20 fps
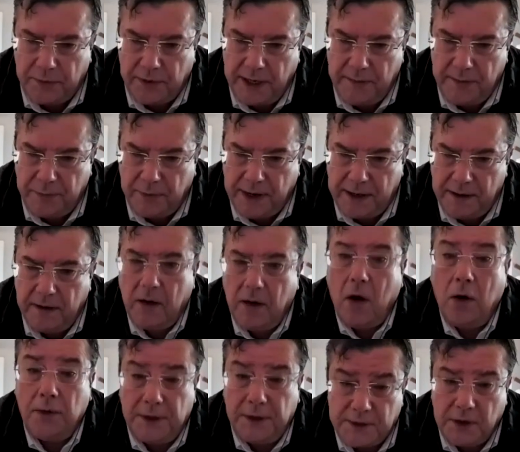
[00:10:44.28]
conventional
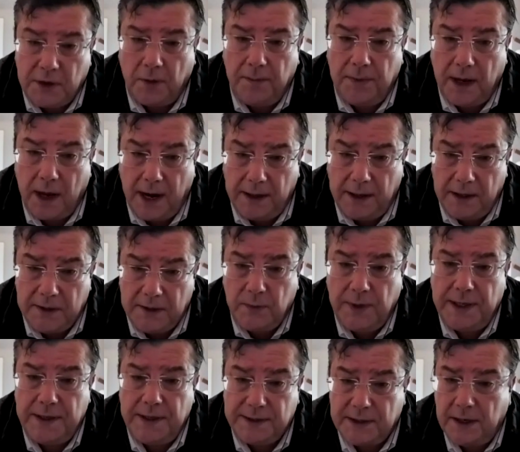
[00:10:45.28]
preprint on the
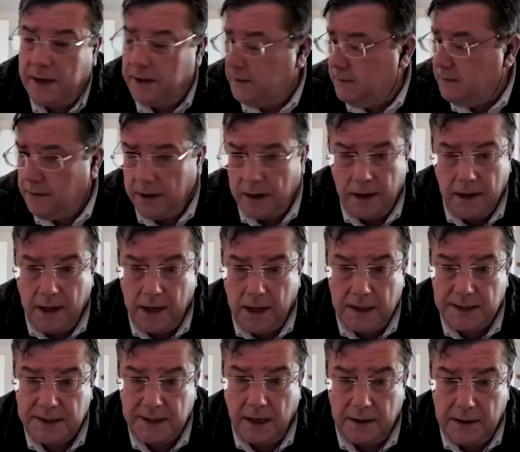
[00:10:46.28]
top liners with
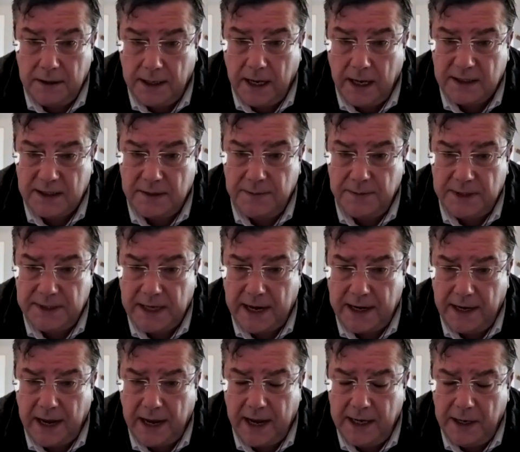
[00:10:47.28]

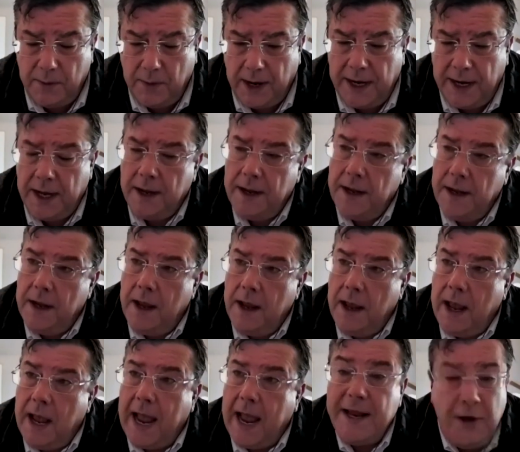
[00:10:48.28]
certain customers
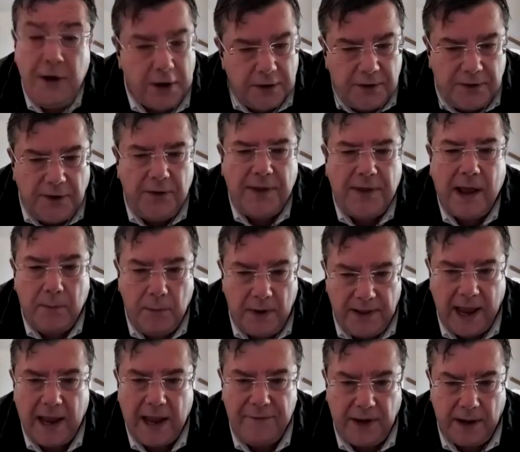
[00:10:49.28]
anyway. And
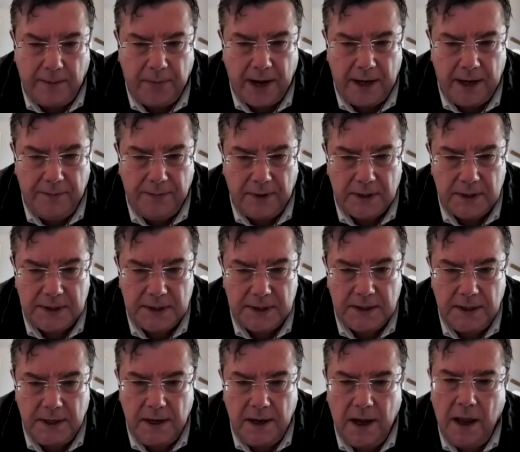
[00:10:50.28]
you can do that with
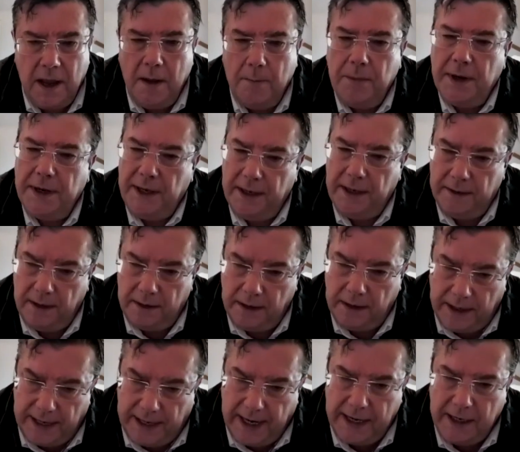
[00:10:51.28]
heavier papers,
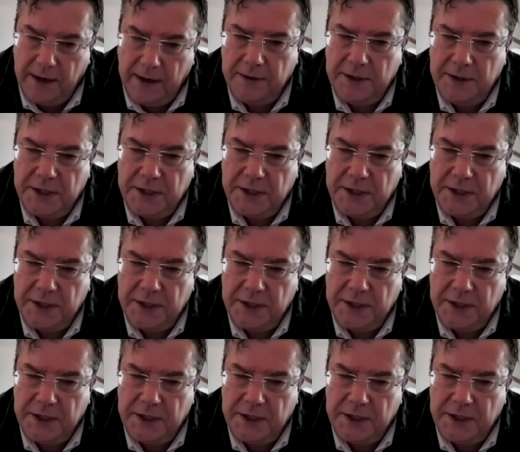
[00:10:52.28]
but